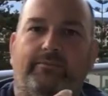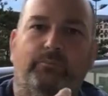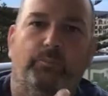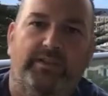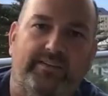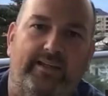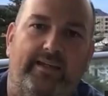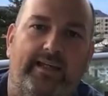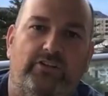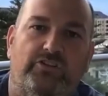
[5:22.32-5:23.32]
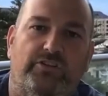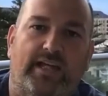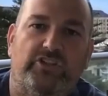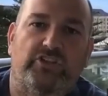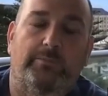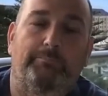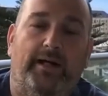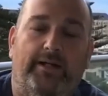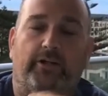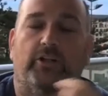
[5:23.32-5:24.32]
with the international
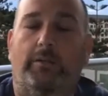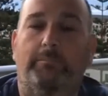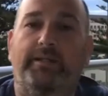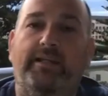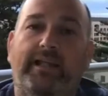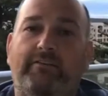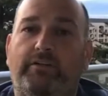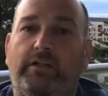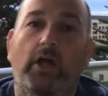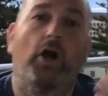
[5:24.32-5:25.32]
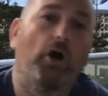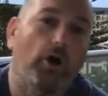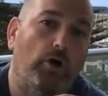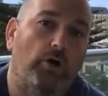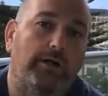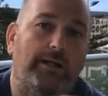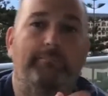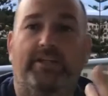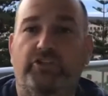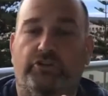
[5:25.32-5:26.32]
buyer company level, or a
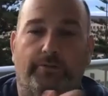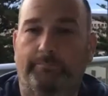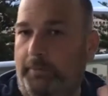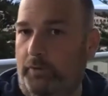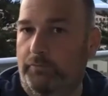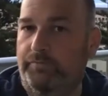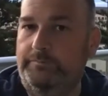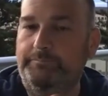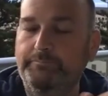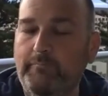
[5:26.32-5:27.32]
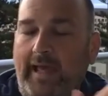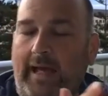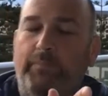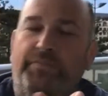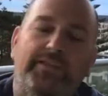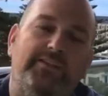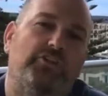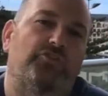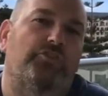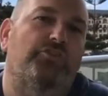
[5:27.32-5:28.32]
mixture of both. And within
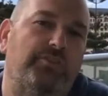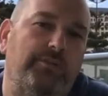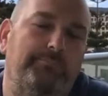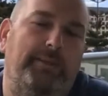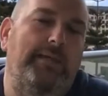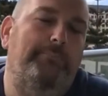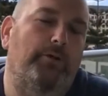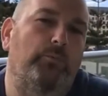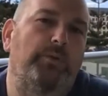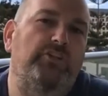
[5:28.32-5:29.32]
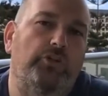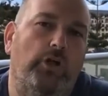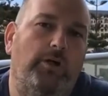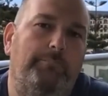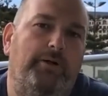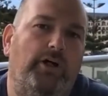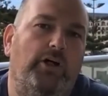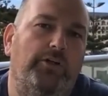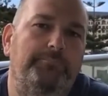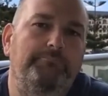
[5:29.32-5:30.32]
this paper, we draw
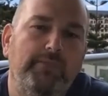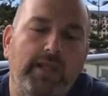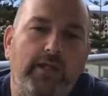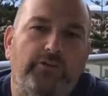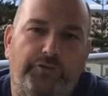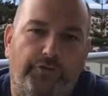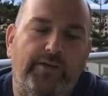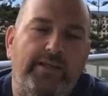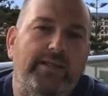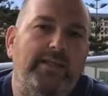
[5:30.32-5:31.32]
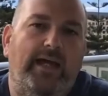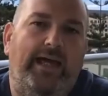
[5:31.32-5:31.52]
upon three